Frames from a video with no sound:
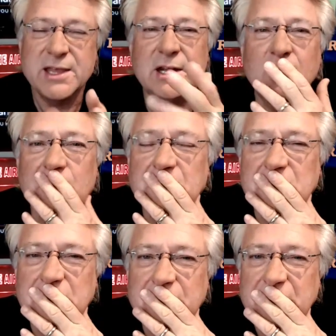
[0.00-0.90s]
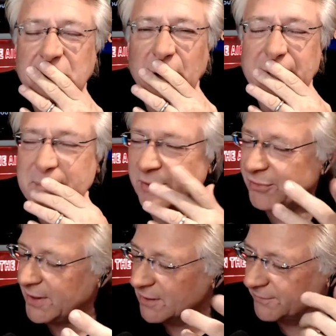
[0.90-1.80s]
Correct. What made me
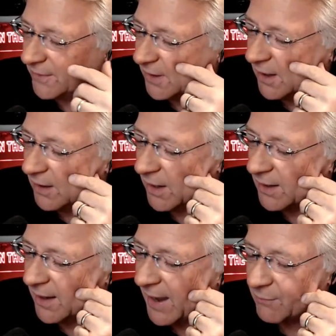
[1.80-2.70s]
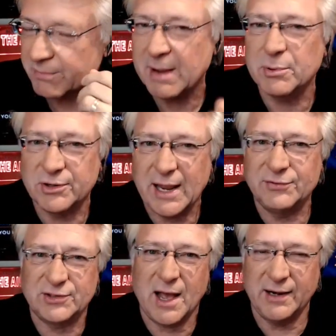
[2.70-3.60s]
think of, I remember
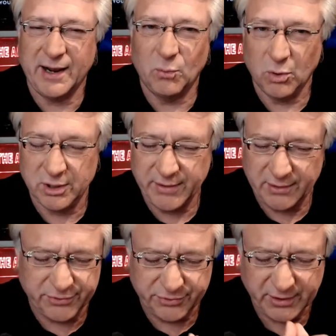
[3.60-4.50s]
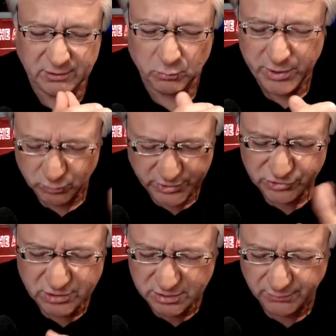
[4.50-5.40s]
Dave Scott and I working that, thinking we
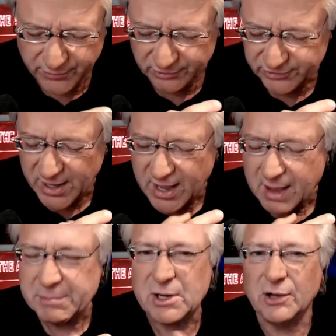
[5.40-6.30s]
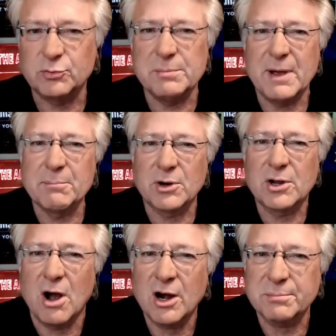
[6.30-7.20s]
should do this, because remember,
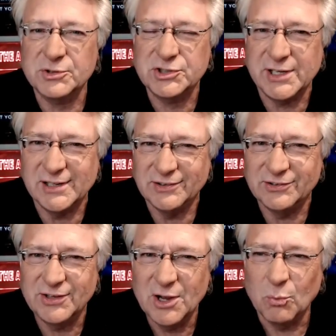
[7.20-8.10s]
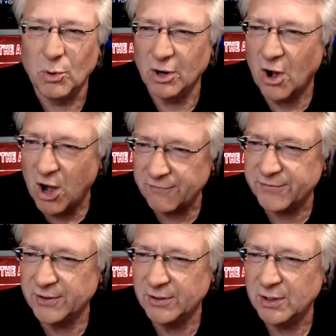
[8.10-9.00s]
cart machines were
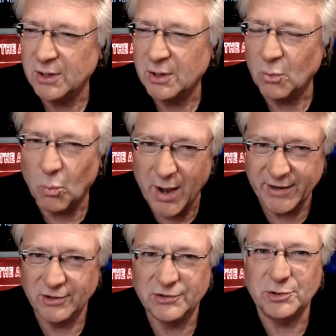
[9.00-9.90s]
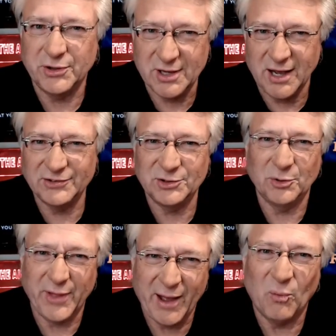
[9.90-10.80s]
often wired to the
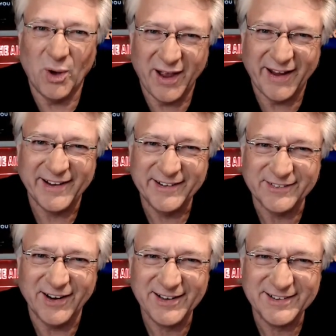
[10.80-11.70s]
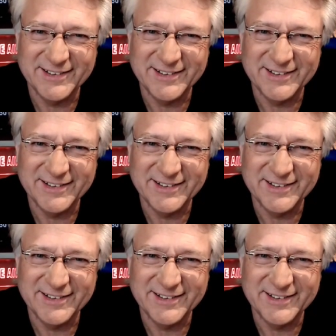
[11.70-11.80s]
console that way, right?